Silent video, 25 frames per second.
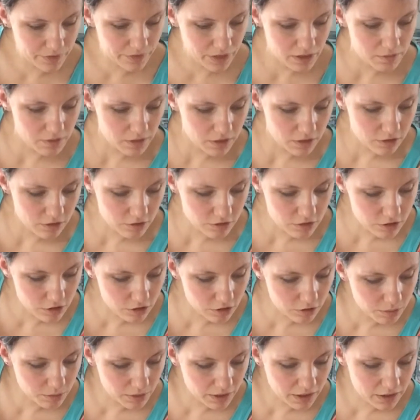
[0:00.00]
I'm going to do
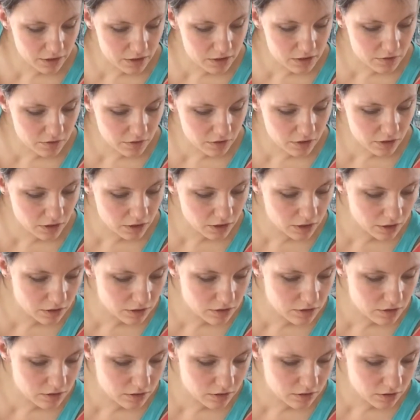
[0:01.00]
2 breasts for the
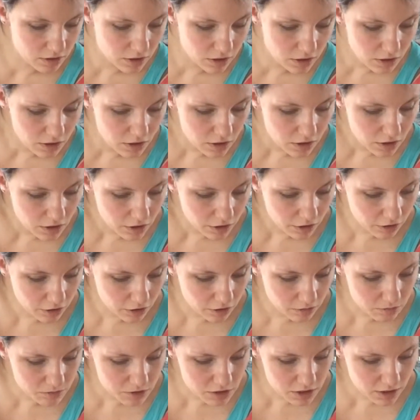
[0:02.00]

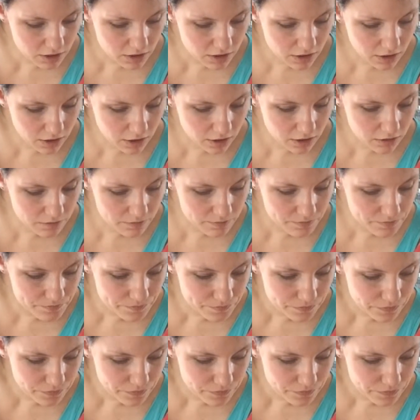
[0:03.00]
herb chicken.